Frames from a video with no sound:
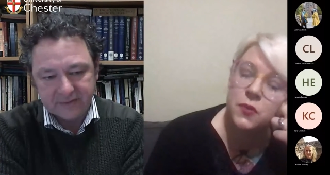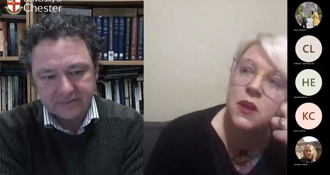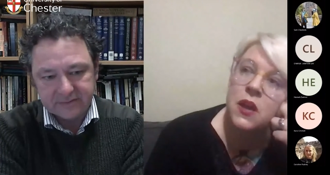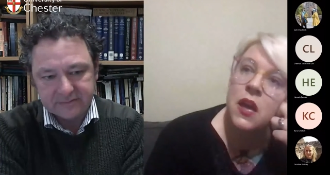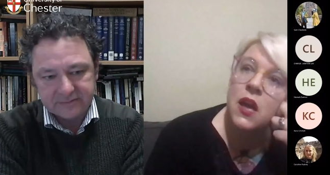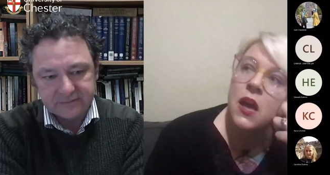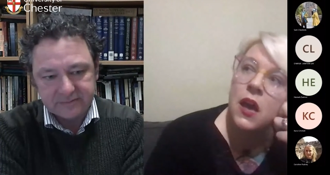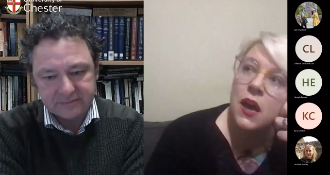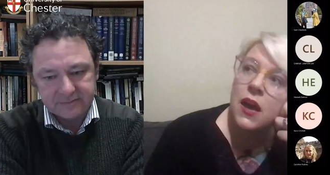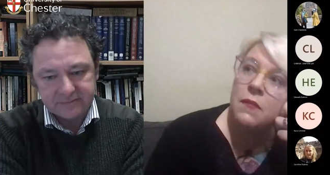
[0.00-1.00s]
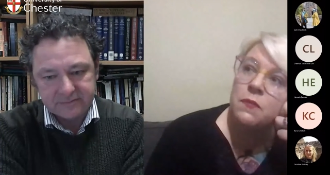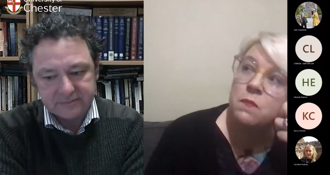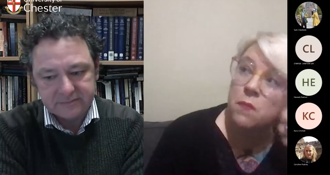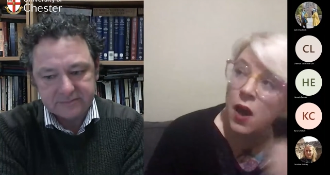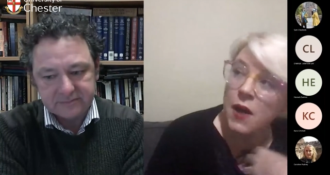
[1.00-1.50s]
Speaker 1: from
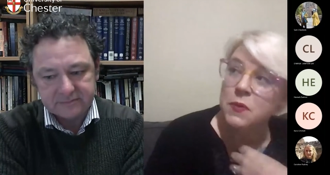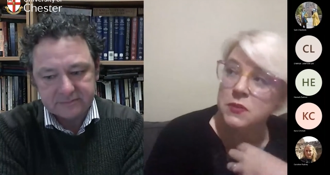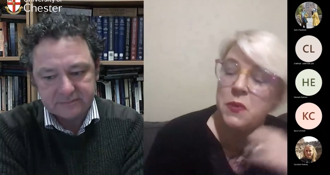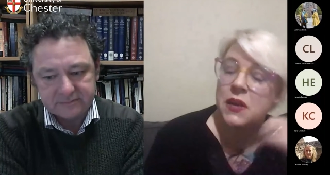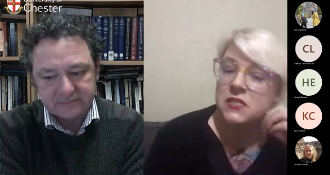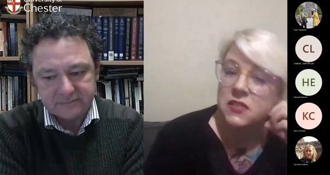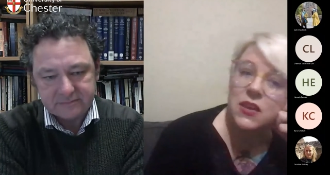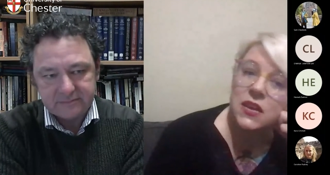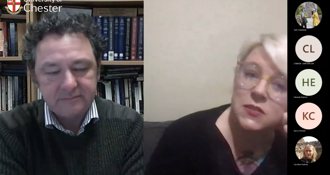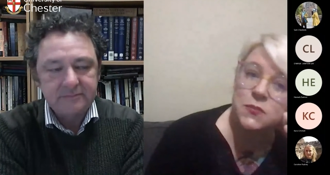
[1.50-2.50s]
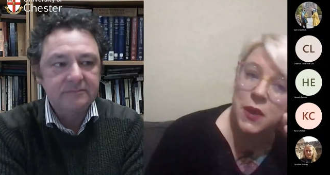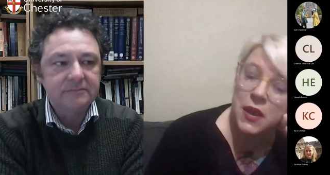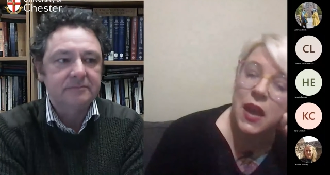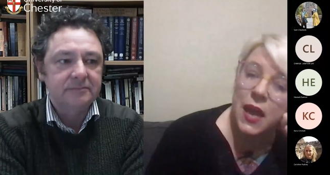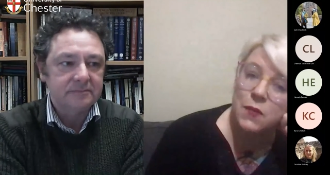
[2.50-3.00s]
um, my perspective is
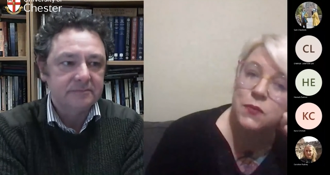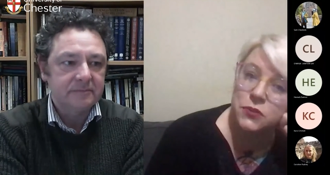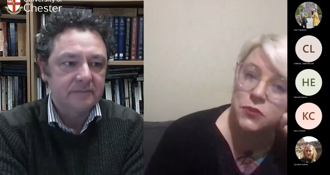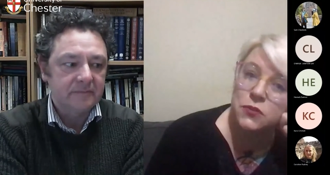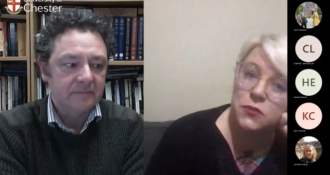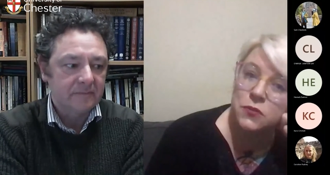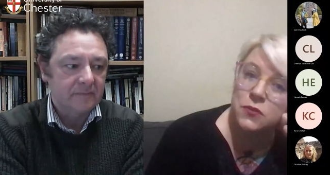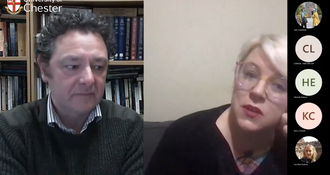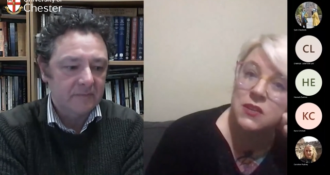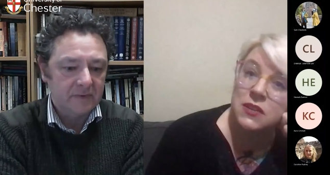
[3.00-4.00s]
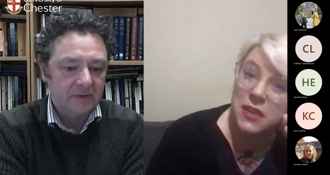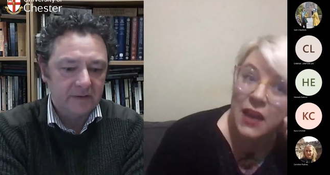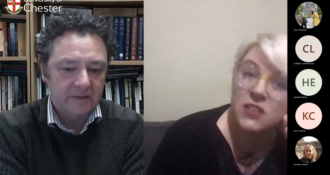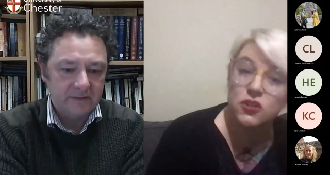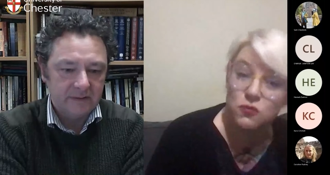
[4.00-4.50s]
being able to
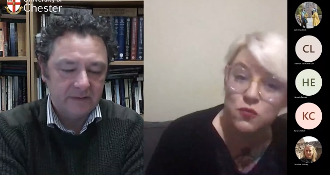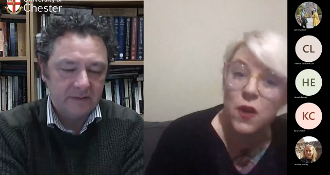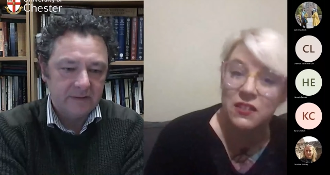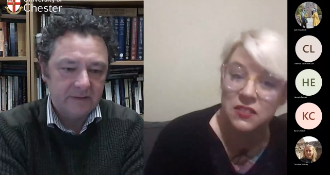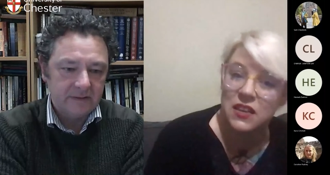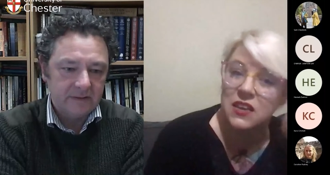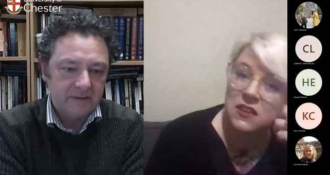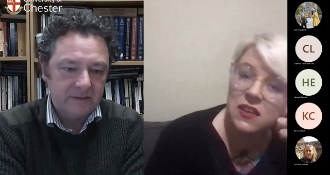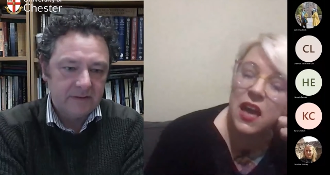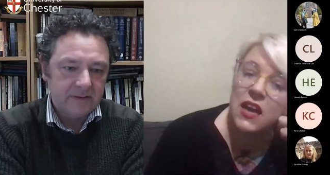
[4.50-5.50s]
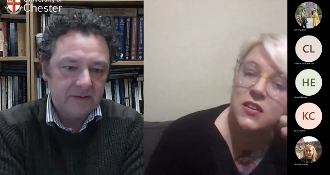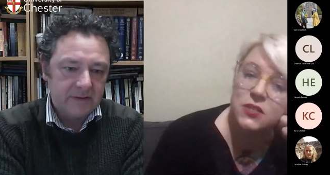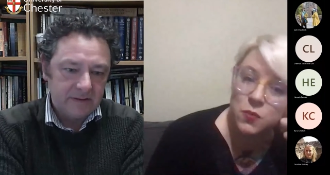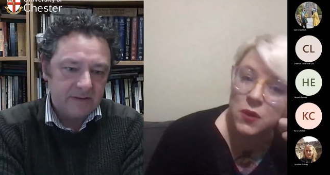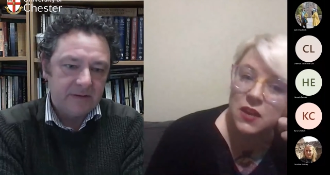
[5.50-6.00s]
engage directly
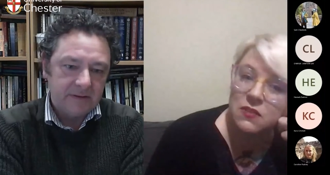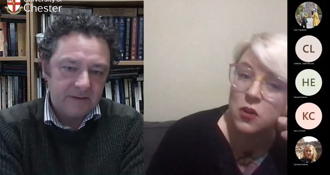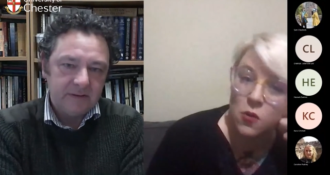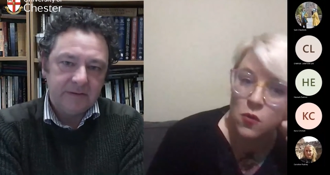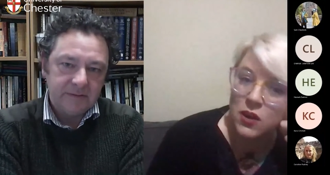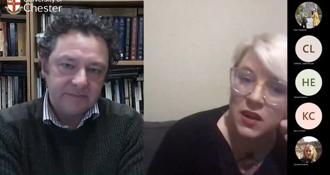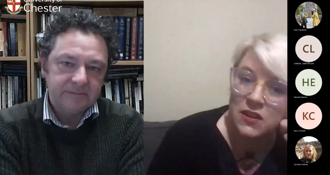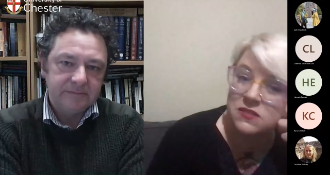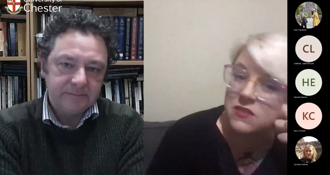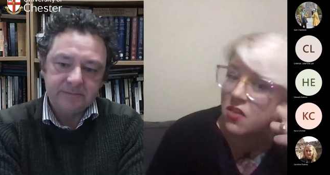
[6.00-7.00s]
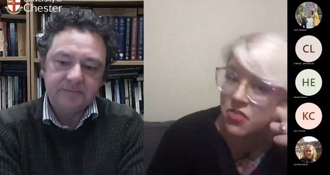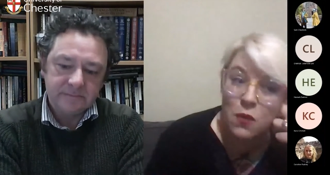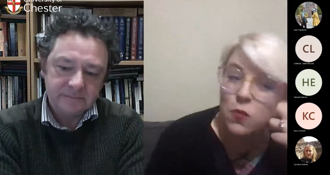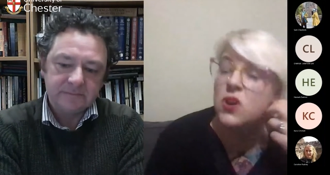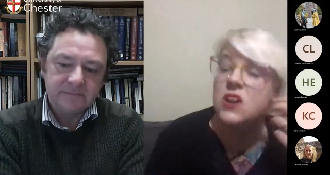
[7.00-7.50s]
engage with an audience
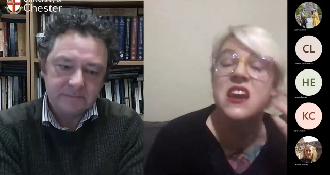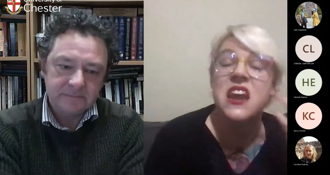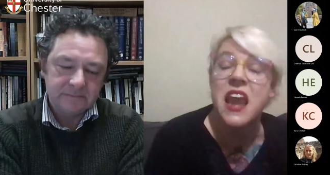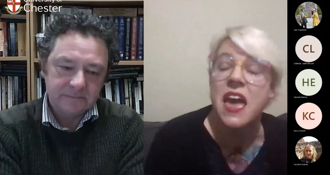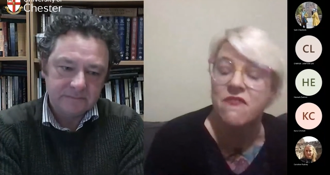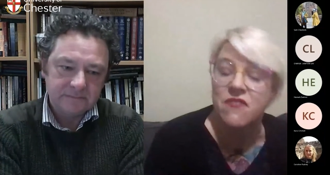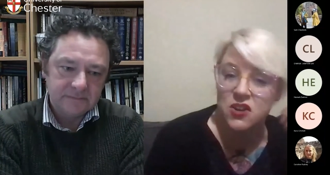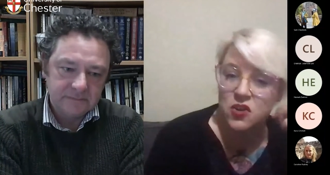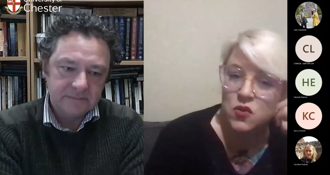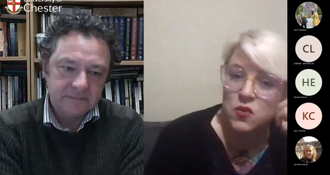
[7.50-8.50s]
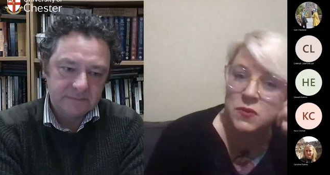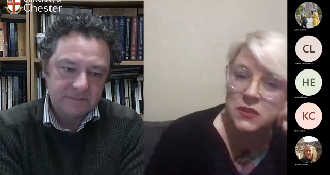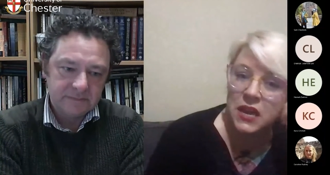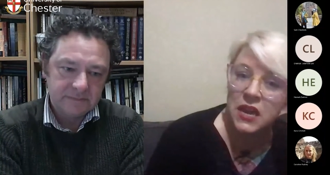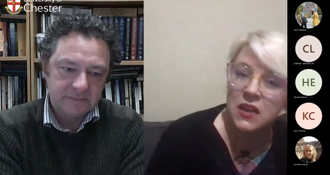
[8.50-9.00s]
that would never
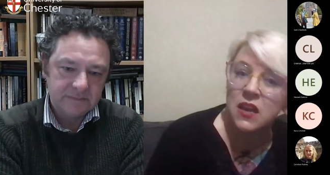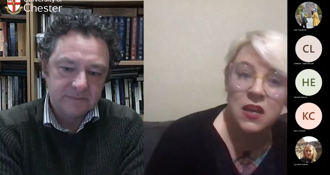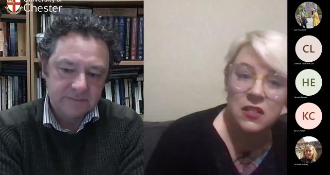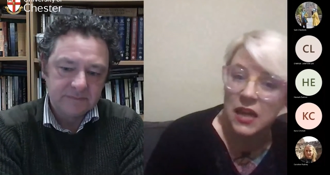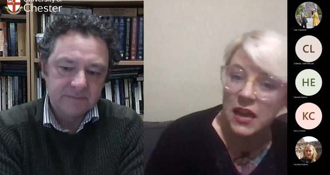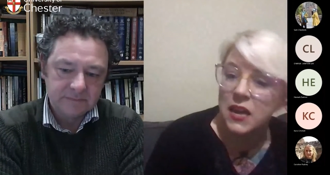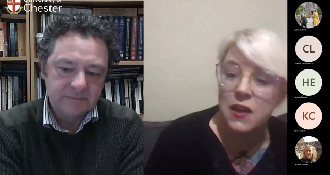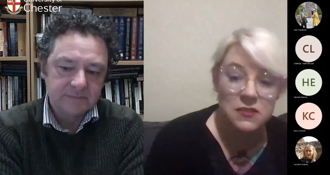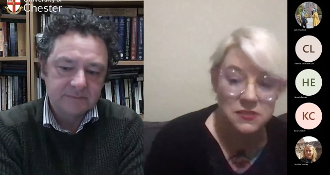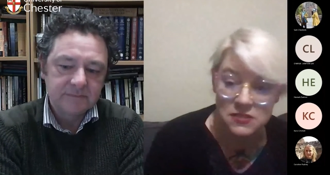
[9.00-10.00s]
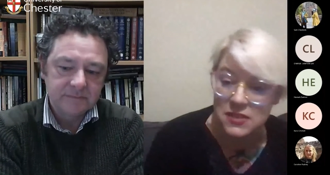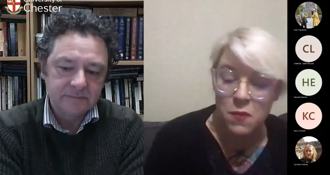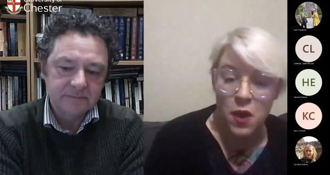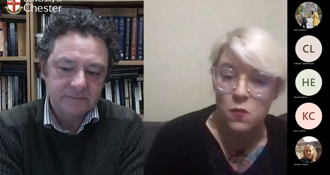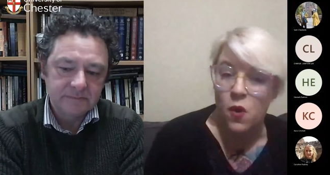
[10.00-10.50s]
normally like
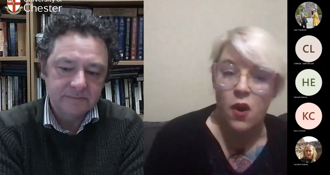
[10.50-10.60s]
see my